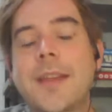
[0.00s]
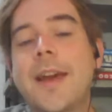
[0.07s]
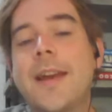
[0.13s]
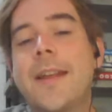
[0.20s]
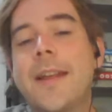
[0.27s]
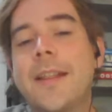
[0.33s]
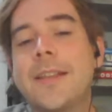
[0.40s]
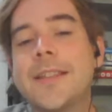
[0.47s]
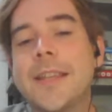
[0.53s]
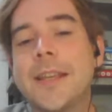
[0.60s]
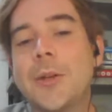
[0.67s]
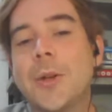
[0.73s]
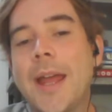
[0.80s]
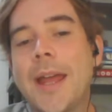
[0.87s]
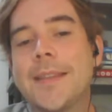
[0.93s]
Scott
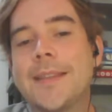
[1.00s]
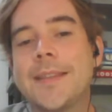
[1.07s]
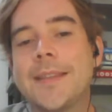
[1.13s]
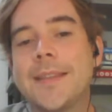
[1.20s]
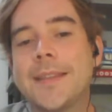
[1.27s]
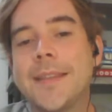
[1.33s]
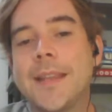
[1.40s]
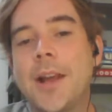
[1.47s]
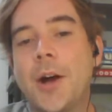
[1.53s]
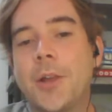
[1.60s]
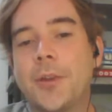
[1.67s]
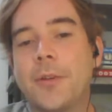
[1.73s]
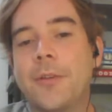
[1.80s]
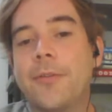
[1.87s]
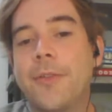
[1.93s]
Alexander Hess is the
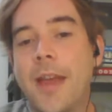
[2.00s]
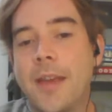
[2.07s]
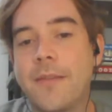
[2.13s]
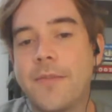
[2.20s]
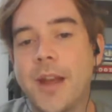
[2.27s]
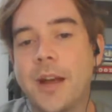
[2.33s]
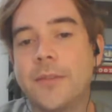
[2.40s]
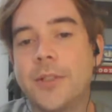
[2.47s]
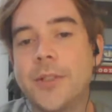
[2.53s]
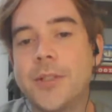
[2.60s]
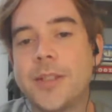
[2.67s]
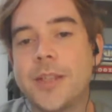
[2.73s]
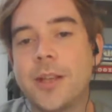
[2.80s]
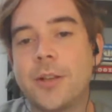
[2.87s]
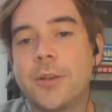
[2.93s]
author of five
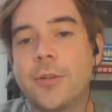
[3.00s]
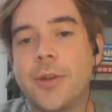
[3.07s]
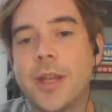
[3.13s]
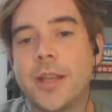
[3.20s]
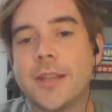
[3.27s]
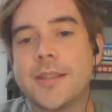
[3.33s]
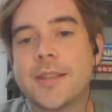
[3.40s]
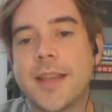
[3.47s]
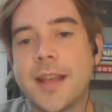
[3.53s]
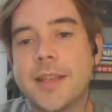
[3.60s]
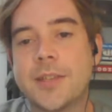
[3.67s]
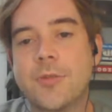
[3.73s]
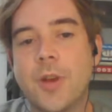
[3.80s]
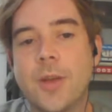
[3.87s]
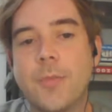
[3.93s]
novels, including
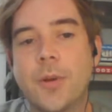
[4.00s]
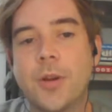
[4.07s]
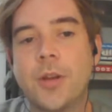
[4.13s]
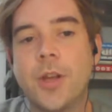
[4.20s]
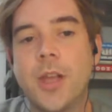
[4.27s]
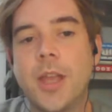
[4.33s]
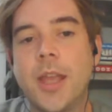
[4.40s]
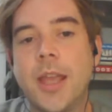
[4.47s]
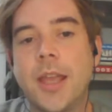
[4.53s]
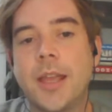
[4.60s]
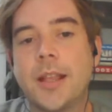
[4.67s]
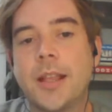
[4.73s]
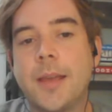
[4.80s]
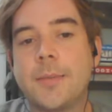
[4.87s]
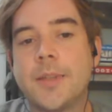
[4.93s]
Skyscraper,
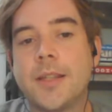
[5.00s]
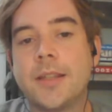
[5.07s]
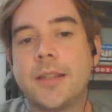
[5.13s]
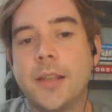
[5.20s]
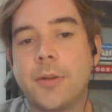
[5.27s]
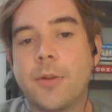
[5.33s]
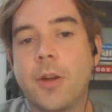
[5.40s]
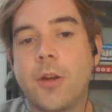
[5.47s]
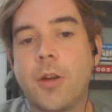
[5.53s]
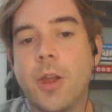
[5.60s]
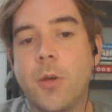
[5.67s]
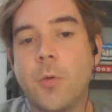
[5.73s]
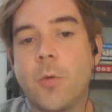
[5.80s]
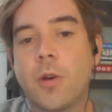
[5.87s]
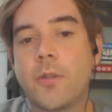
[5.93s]
a Lambda
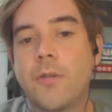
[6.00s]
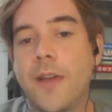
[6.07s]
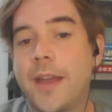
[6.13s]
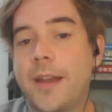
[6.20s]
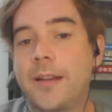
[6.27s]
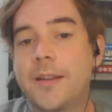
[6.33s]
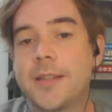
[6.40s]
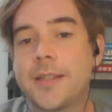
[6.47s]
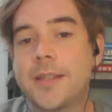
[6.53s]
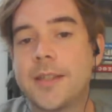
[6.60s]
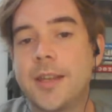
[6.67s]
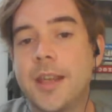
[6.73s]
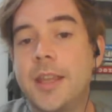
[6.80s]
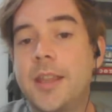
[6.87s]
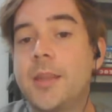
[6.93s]
Literary Award finalist,
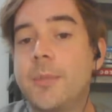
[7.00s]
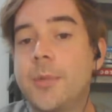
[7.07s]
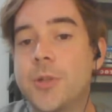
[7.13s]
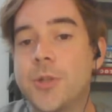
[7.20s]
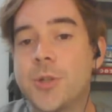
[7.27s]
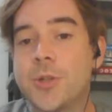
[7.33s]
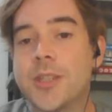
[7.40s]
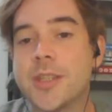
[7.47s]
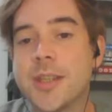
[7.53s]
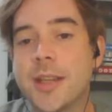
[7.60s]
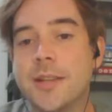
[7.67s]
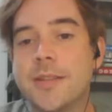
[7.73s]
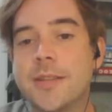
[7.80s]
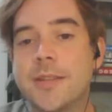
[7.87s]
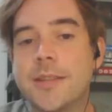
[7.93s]
and The Butcher's
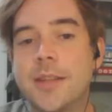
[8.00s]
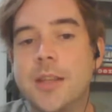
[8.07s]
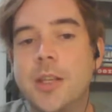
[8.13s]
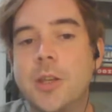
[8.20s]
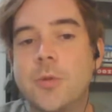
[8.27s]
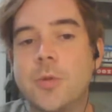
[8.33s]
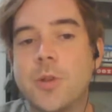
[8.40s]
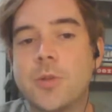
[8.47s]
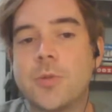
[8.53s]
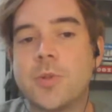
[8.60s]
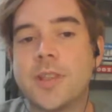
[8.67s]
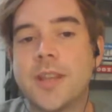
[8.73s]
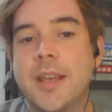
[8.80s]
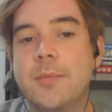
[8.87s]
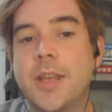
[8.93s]
Sons, which
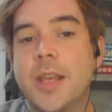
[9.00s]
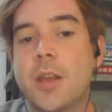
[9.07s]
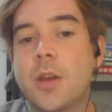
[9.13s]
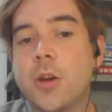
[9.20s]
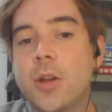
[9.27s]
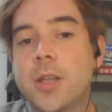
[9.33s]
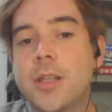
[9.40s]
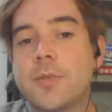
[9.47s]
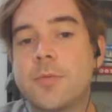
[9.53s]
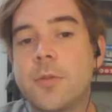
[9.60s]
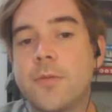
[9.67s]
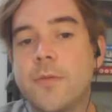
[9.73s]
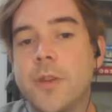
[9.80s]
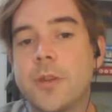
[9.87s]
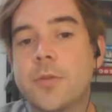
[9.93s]
was named a Kirkus
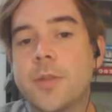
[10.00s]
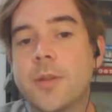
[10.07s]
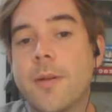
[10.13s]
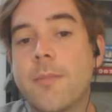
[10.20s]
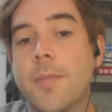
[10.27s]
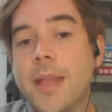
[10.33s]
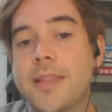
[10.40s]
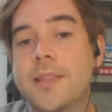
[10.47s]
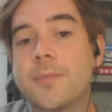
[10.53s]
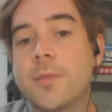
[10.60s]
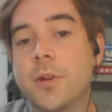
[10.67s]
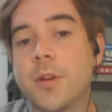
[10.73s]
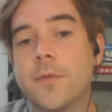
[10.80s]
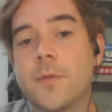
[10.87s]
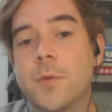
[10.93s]
Reviews' Best
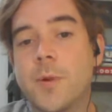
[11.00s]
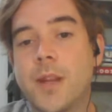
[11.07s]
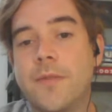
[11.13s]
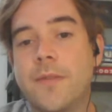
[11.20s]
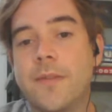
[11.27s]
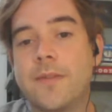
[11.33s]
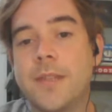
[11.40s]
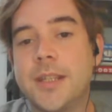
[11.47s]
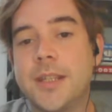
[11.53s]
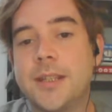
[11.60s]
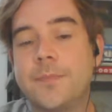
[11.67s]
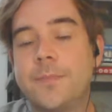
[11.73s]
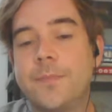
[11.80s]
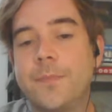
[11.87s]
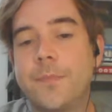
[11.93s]
Book of
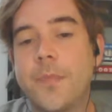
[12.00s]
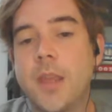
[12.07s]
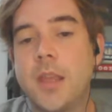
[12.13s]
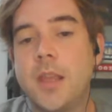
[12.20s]
2015.